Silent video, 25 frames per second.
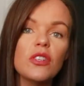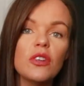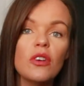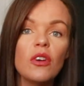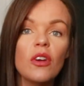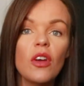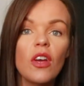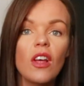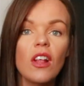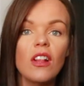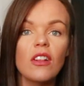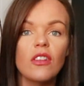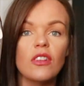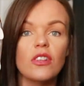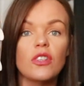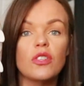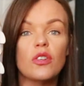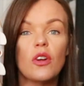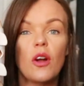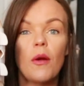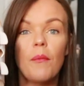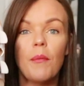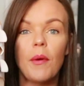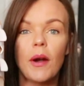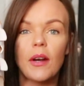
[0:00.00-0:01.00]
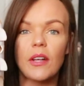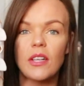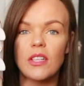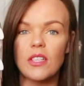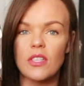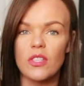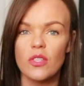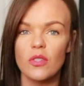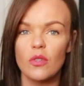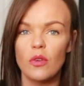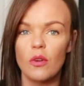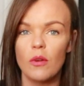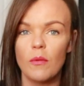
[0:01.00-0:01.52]
to the sort of
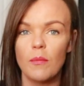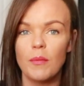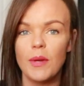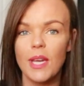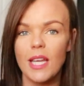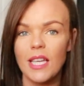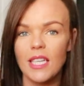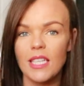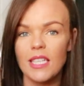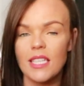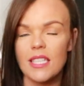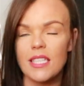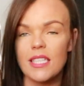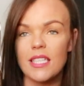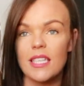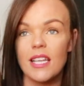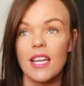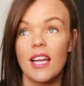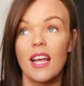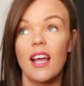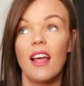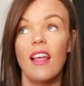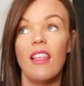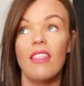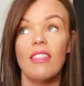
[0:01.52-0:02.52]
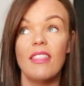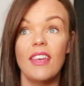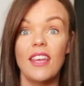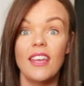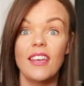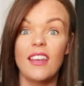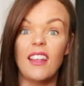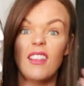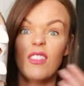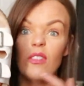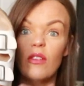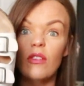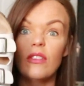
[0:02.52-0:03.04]
Birkenstock price,
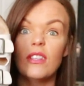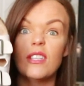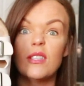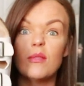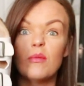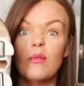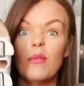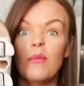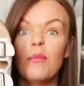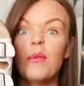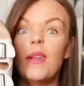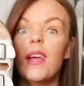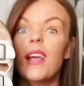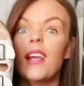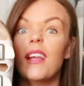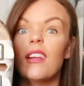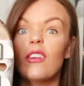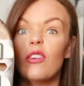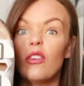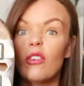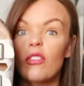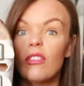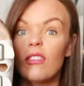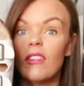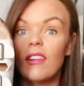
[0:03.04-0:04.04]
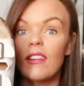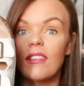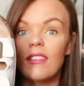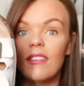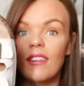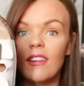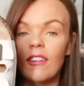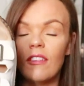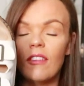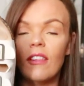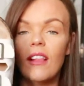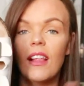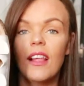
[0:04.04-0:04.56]
then I thought these were a pretty good
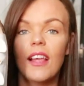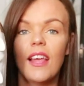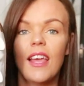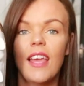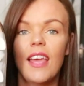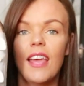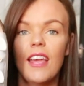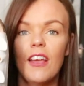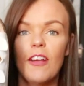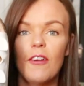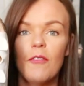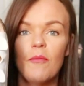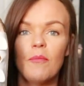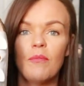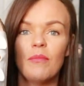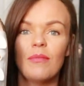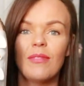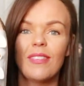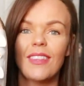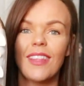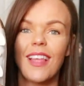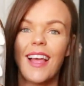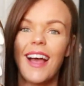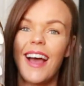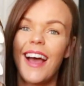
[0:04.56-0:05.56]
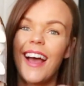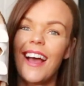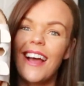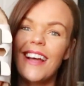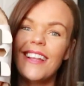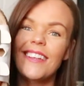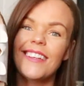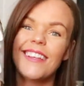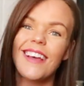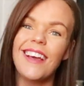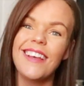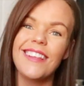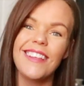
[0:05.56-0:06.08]
deal. And
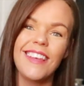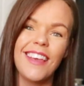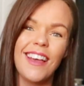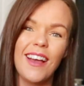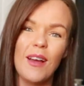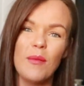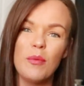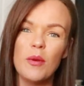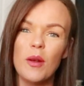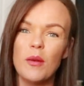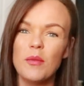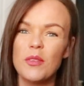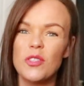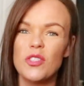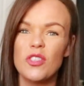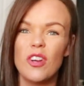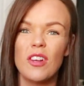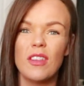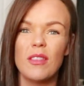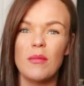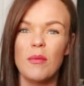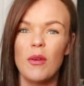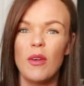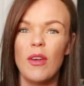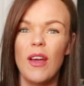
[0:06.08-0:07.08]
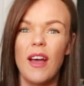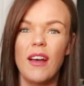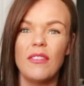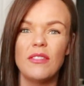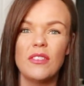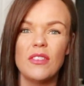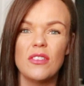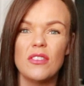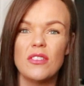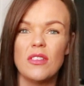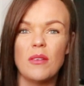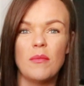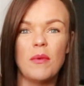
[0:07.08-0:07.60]
yeah, I'll probably chuck them out
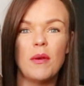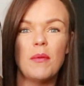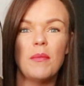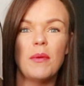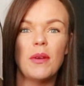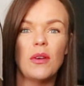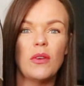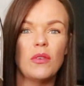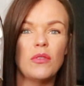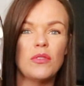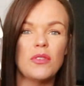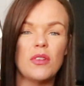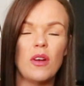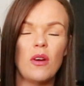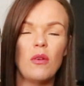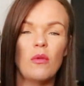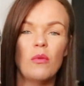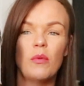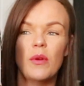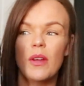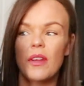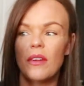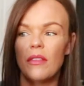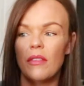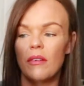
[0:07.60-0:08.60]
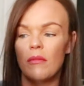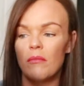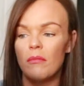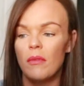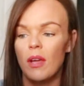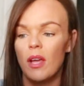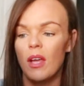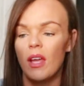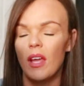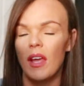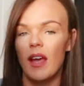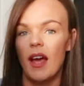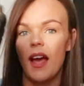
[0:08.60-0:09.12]
after the summer because I'll wear them
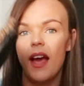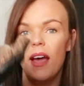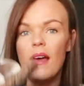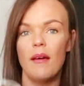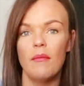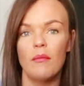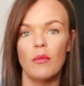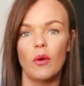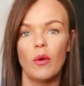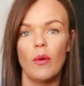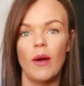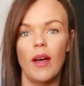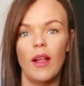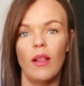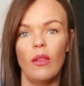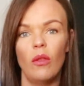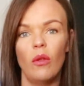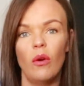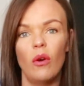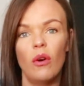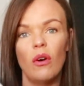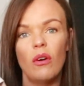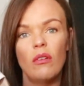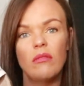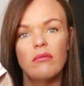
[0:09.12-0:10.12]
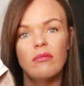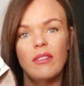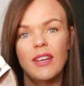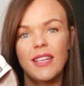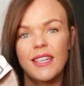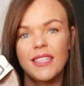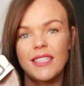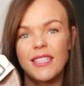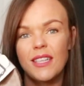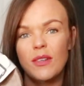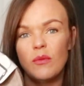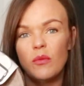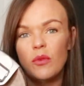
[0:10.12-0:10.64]
quite a lot, and
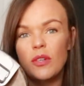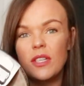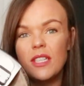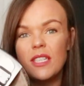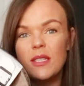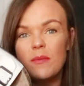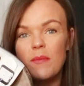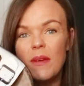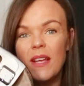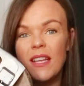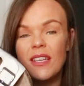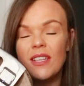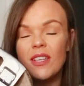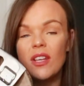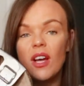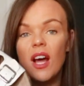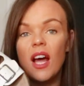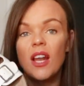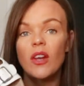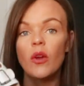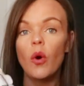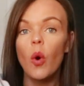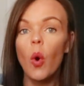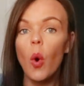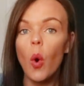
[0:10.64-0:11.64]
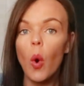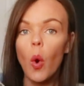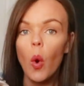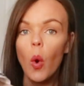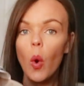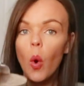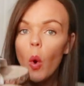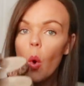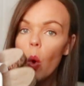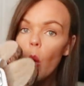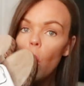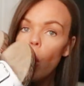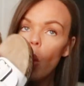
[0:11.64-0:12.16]
I didn't want to spend a
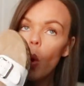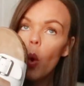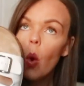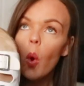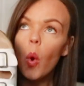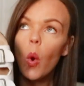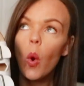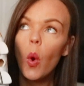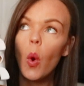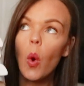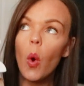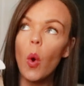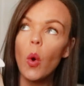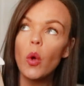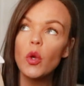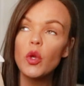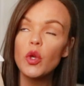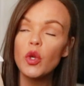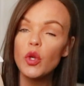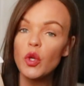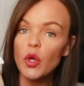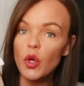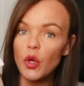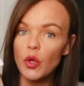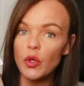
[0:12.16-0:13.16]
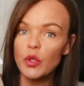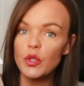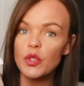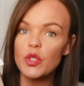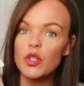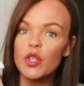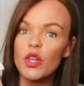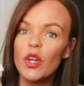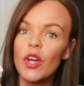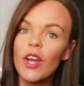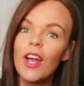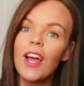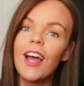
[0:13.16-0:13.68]

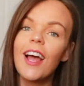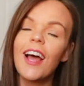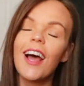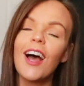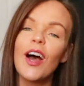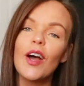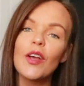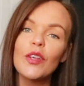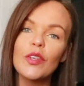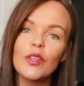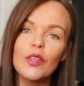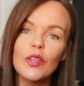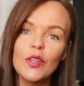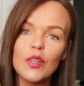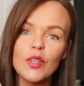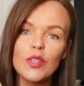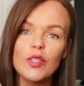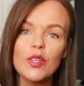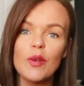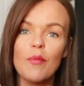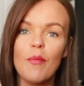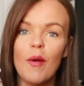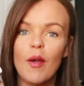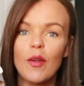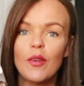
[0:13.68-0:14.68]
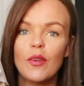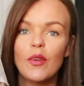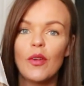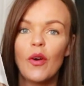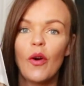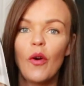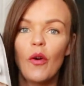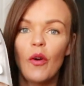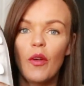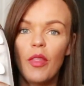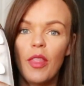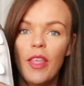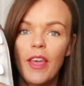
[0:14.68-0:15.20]
huge amount
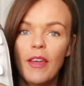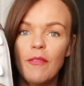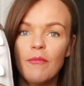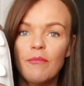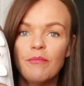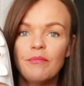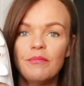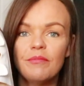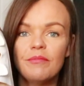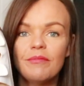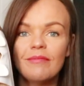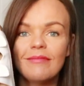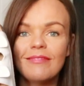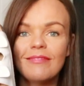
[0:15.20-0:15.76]
on them.